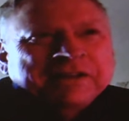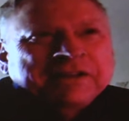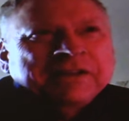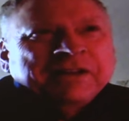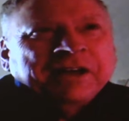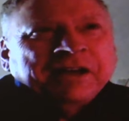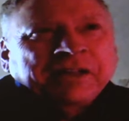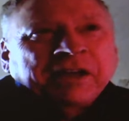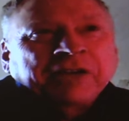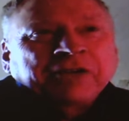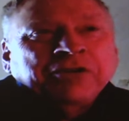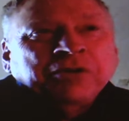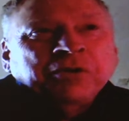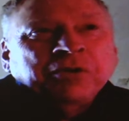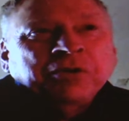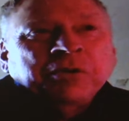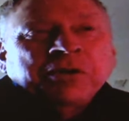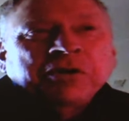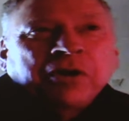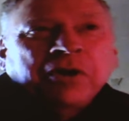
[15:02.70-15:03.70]
and I
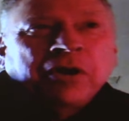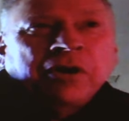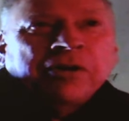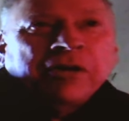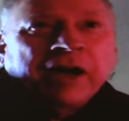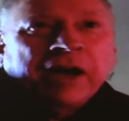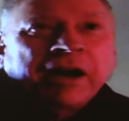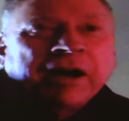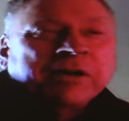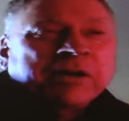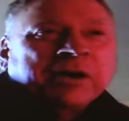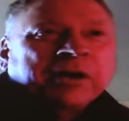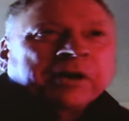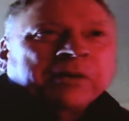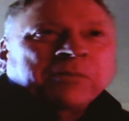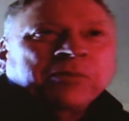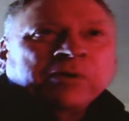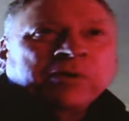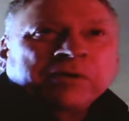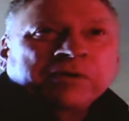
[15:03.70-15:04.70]
do recall
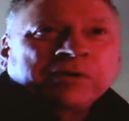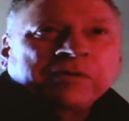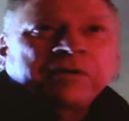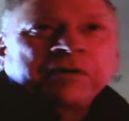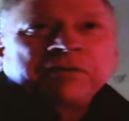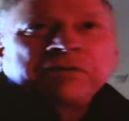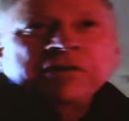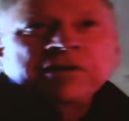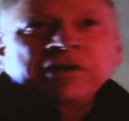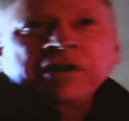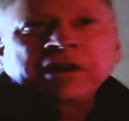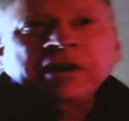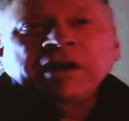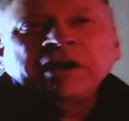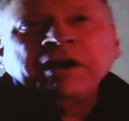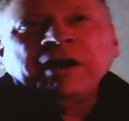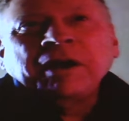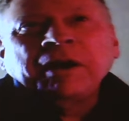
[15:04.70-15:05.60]
that pretty vividly.